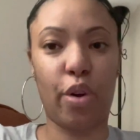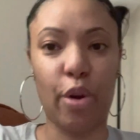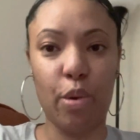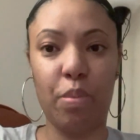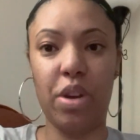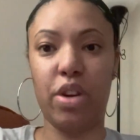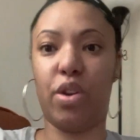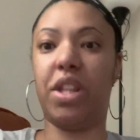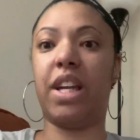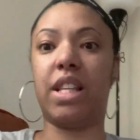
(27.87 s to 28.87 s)
open or
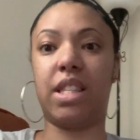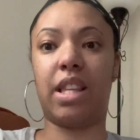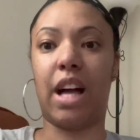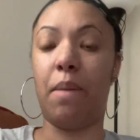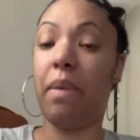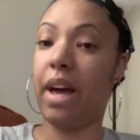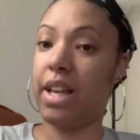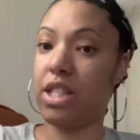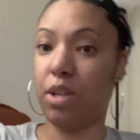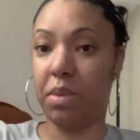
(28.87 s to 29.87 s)
they can slide
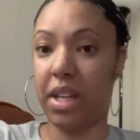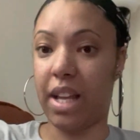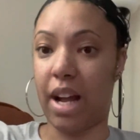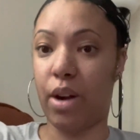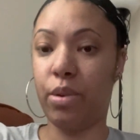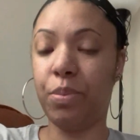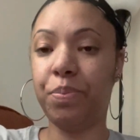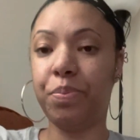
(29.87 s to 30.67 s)
past them to get out.